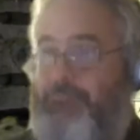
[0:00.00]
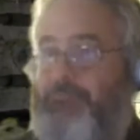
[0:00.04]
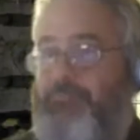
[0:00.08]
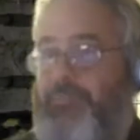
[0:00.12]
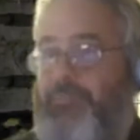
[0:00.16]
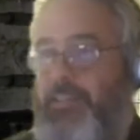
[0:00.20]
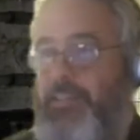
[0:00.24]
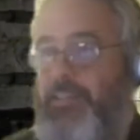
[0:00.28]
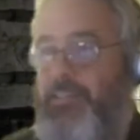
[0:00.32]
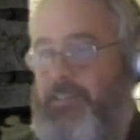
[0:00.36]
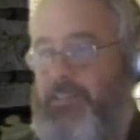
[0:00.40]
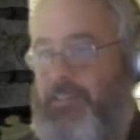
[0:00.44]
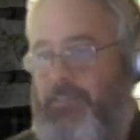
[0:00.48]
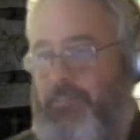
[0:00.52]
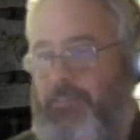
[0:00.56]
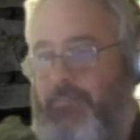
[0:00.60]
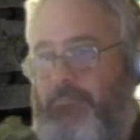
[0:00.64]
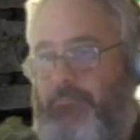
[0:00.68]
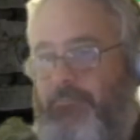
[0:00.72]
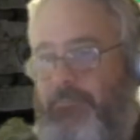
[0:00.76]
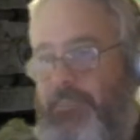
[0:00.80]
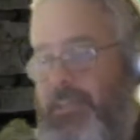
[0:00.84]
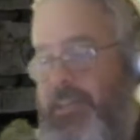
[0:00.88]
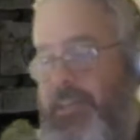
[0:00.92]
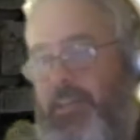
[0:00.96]
It's just,
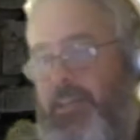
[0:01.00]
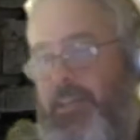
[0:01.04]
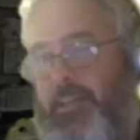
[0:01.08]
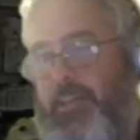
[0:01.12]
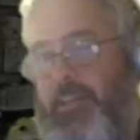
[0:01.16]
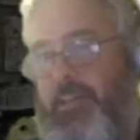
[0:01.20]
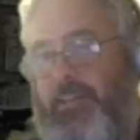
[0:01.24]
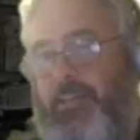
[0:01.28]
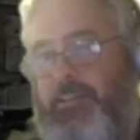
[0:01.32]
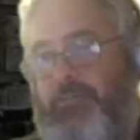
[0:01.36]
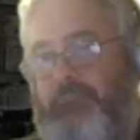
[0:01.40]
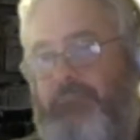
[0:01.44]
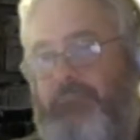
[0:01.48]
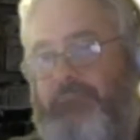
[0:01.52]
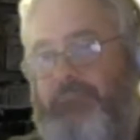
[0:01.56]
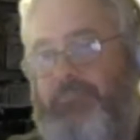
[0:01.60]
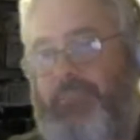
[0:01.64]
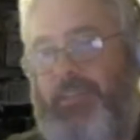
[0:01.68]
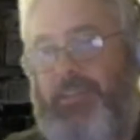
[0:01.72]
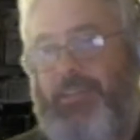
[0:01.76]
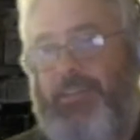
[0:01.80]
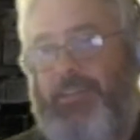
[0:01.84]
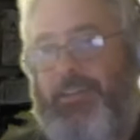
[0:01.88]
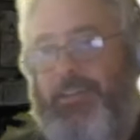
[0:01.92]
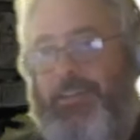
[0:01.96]
yeah, again,
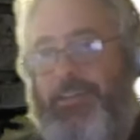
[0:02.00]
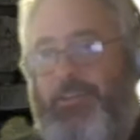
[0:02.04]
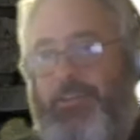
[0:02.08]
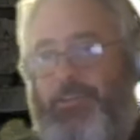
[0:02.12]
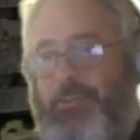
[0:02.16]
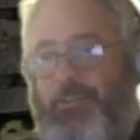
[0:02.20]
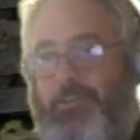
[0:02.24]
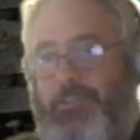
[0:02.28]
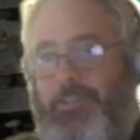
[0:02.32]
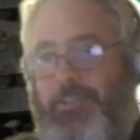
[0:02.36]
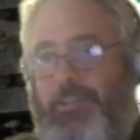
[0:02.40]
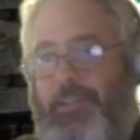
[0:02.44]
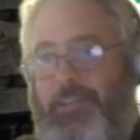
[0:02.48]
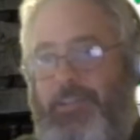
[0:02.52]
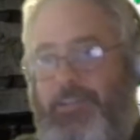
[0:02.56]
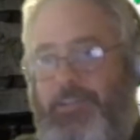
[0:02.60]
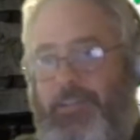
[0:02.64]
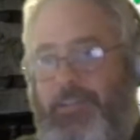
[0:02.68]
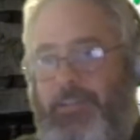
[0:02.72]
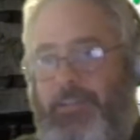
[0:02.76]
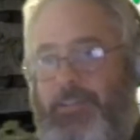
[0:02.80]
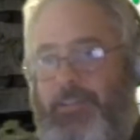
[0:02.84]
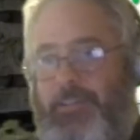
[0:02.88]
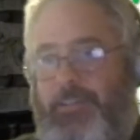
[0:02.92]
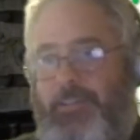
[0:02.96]
not yet
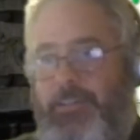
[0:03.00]
done.